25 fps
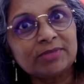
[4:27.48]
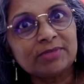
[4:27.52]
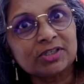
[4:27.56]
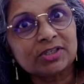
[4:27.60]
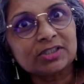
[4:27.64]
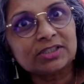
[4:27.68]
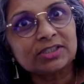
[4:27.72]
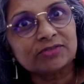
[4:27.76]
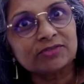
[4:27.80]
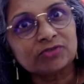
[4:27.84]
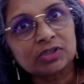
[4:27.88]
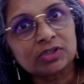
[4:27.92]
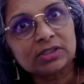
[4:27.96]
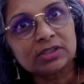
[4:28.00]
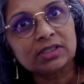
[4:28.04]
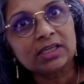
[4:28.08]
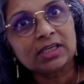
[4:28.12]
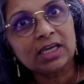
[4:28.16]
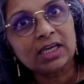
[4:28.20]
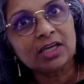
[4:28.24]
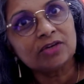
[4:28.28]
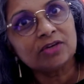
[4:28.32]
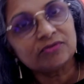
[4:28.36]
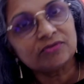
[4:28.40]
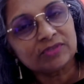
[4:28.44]
because I've got the
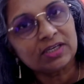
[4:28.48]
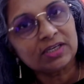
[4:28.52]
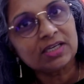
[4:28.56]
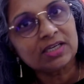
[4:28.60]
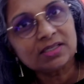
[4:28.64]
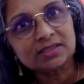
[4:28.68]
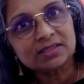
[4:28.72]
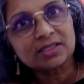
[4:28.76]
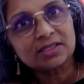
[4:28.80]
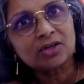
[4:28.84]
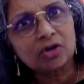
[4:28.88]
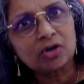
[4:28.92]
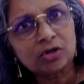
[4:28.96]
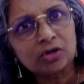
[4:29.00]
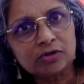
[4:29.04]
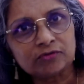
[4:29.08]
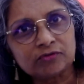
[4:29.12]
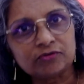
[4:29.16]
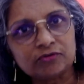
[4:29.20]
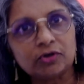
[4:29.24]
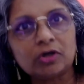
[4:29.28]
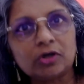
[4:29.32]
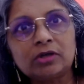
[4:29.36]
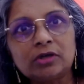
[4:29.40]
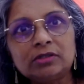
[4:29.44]
King of Kings, the Lord
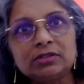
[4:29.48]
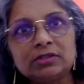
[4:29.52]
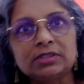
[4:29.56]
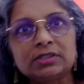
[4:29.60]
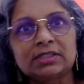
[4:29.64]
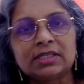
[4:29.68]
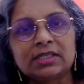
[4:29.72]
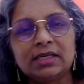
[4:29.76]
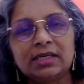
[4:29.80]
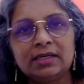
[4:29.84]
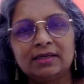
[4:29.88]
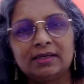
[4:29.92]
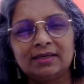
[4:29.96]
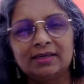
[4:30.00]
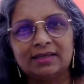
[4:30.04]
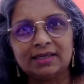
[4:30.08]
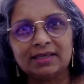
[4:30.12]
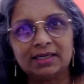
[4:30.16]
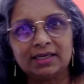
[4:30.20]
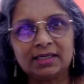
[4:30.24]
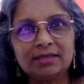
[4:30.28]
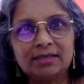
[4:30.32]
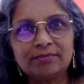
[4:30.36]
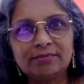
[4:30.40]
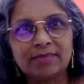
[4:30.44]
of Lords
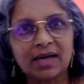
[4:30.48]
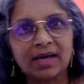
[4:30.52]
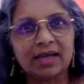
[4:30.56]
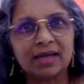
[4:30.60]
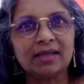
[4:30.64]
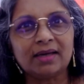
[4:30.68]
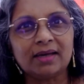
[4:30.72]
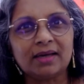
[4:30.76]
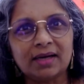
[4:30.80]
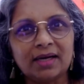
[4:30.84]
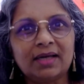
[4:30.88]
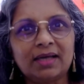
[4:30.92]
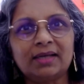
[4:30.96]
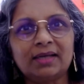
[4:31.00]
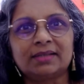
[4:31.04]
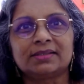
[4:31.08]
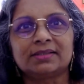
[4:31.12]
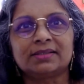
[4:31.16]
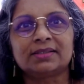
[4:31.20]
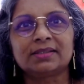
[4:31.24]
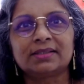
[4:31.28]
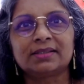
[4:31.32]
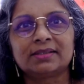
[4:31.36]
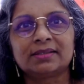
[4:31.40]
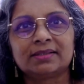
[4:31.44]
in my
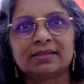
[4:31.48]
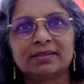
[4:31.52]
heart.